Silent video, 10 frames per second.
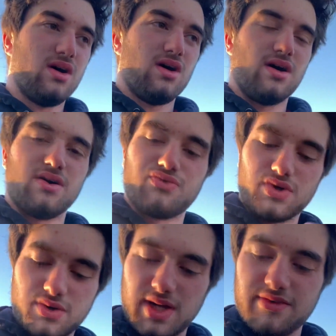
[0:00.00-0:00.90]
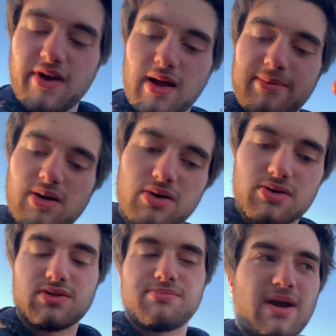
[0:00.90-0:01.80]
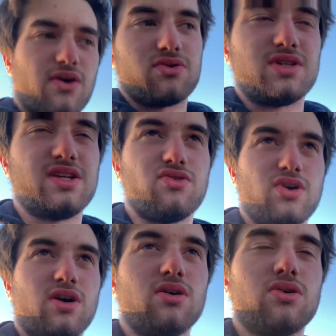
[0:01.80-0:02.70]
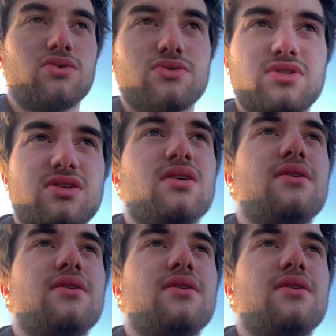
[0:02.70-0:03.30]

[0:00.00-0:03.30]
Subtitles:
rear evap hose, power steering hose.